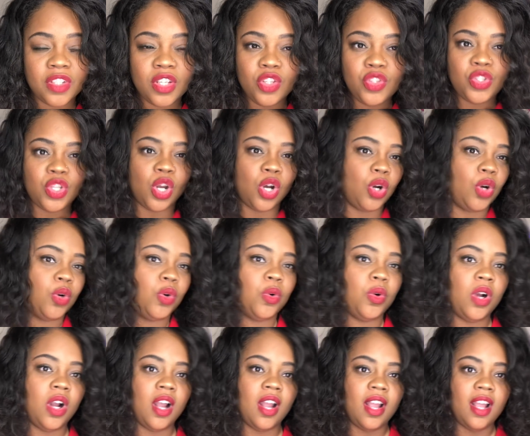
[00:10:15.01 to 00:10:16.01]

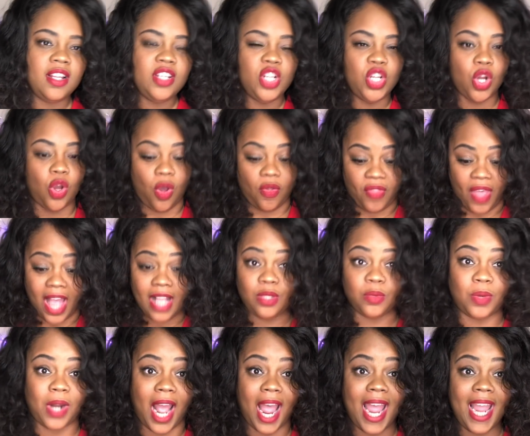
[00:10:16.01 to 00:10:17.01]
So,
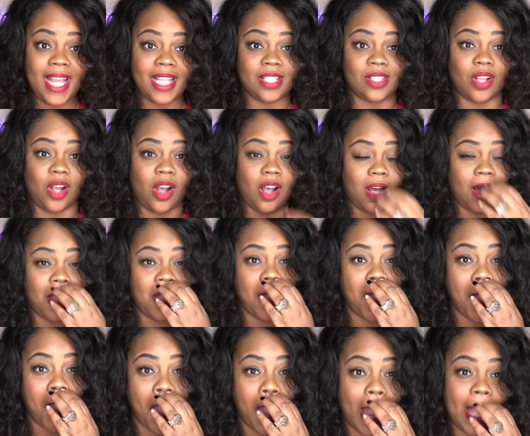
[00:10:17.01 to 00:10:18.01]
that's what I saw.
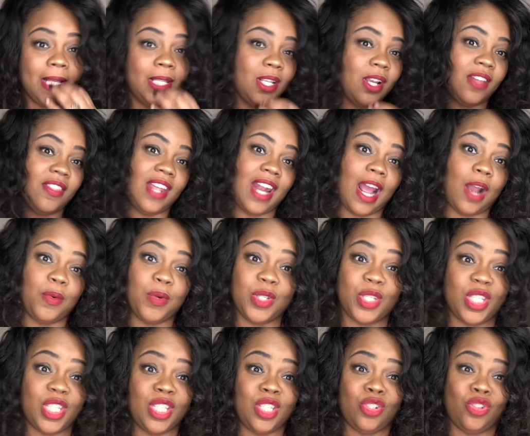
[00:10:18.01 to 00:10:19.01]
I saw that I
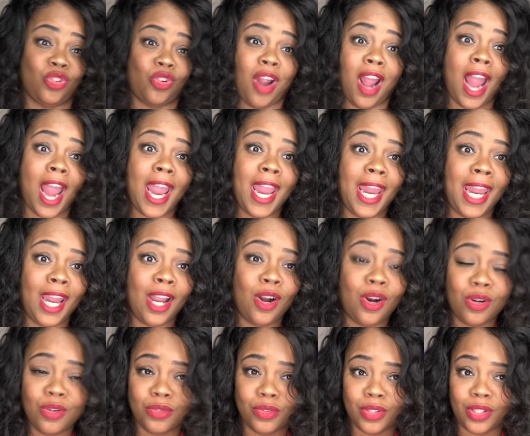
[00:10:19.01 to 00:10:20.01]
was crying
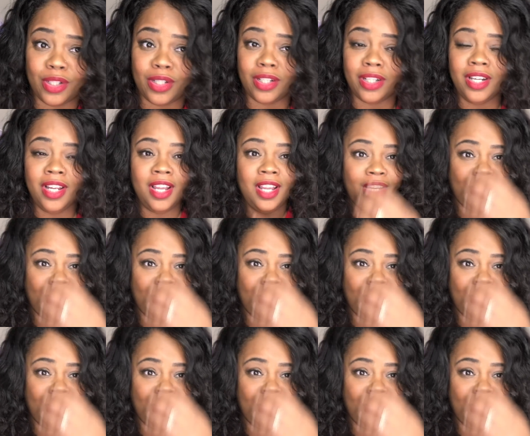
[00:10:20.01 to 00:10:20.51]
over,